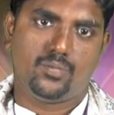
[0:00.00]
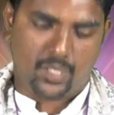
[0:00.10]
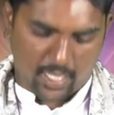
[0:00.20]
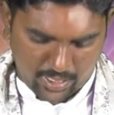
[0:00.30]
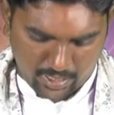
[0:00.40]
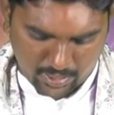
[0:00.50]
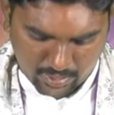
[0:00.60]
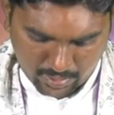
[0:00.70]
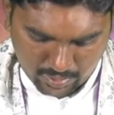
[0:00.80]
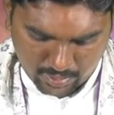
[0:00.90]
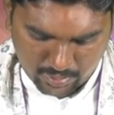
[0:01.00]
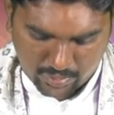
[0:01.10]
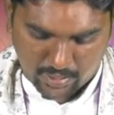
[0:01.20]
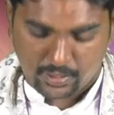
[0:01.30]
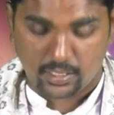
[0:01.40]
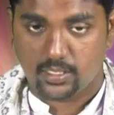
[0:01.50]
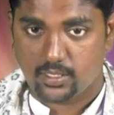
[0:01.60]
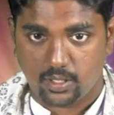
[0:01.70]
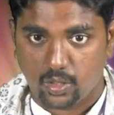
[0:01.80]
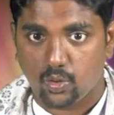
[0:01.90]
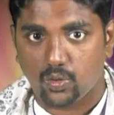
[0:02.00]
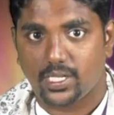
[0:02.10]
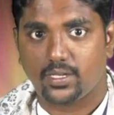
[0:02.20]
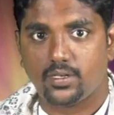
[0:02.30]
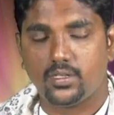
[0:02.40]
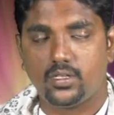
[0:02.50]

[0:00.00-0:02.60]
Pride doesn't go in